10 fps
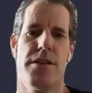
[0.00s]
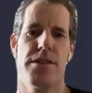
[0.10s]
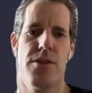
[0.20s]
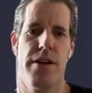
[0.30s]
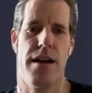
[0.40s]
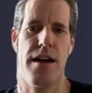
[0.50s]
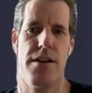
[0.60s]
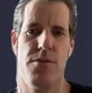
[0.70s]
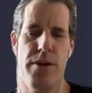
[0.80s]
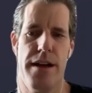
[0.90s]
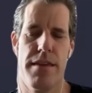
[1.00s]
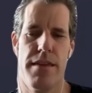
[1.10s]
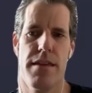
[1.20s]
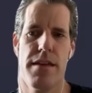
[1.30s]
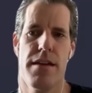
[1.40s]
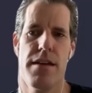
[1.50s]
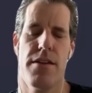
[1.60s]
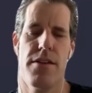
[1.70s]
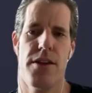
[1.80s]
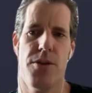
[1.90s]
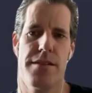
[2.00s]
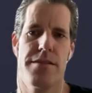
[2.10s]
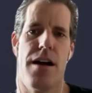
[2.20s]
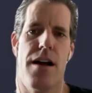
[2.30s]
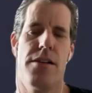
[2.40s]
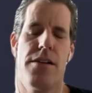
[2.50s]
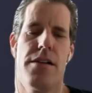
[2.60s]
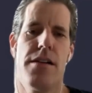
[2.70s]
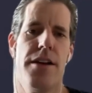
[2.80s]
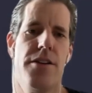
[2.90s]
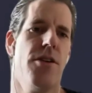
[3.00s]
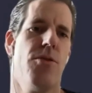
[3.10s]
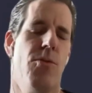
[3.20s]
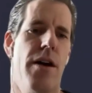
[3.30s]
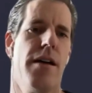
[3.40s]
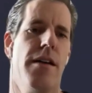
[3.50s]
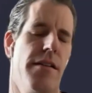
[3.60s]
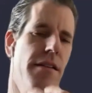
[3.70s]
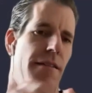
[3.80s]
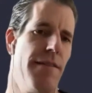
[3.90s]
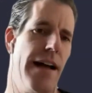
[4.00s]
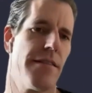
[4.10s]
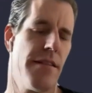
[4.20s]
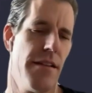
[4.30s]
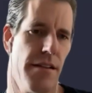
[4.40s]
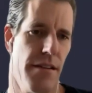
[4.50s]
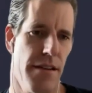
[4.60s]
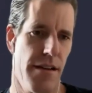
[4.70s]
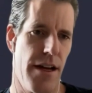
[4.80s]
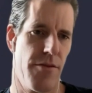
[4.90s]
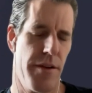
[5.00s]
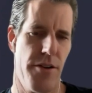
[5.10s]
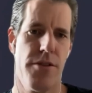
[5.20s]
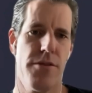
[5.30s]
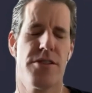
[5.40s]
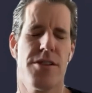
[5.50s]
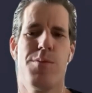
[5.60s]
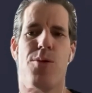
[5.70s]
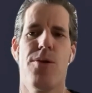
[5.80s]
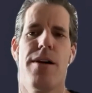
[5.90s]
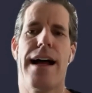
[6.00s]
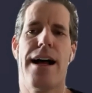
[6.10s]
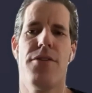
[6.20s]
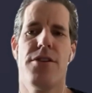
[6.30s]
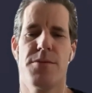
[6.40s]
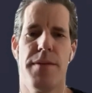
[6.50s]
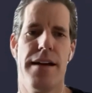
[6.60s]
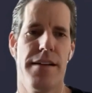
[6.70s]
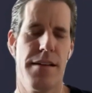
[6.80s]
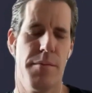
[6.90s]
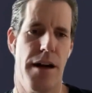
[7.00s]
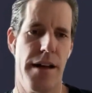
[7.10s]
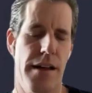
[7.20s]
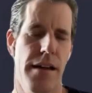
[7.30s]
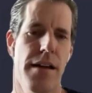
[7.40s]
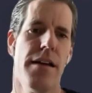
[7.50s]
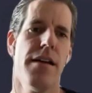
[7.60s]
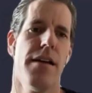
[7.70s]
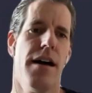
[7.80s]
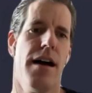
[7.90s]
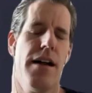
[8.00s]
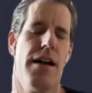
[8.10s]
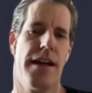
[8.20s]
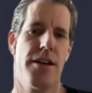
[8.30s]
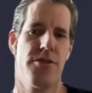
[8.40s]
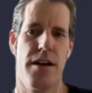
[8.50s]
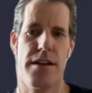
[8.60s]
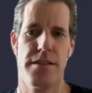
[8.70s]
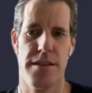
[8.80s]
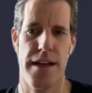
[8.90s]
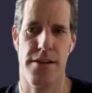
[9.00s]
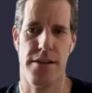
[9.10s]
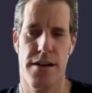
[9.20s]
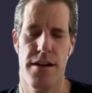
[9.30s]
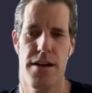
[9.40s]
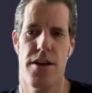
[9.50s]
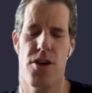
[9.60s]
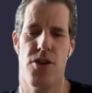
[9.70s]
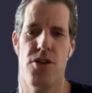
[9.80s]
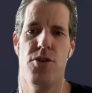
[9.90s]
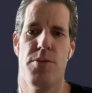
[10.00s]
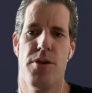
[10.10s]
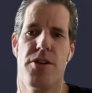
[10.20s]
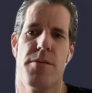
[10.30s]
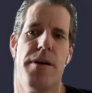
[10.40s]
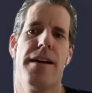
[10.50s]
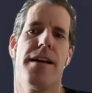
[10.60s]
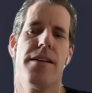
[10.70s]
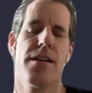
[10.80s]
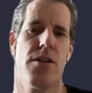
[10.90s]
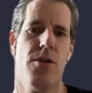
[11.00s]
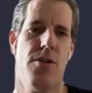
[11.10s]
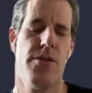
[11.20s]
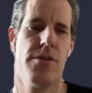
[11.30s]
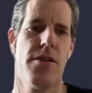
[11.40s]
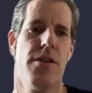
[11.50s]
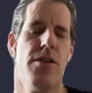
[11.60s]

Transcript: what's going on with the US dollar and you don't want to invest in the, the government or you don't support how they're spending the money uh, like a drunken sailor, you put your money into gold